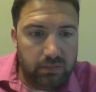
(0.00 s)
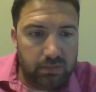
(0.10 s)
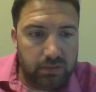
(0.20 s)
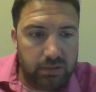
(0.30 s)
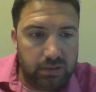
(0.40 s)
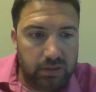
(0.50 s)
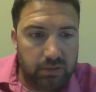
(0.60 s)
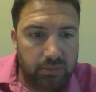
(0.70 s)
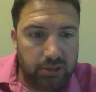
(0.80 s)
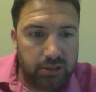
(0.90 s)
let's see
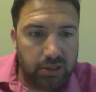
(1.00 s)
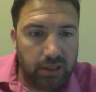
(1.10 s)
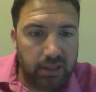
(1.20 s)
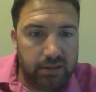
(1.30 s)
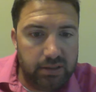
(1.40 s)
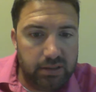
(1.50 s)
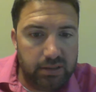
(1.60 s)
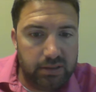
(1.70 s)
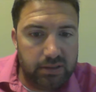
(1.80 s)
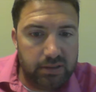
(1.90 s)
how many trades in
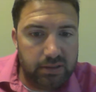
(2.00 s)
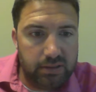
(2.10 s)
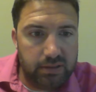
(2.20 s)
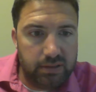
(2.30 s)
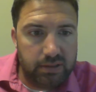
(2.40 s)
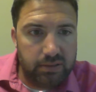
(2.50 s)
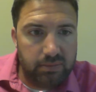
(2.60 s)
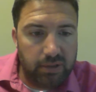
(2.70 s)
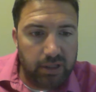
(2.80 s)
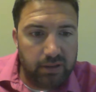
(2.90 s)
this
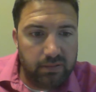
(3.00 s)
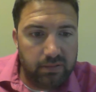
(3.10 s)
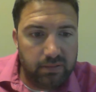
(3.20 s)
system now.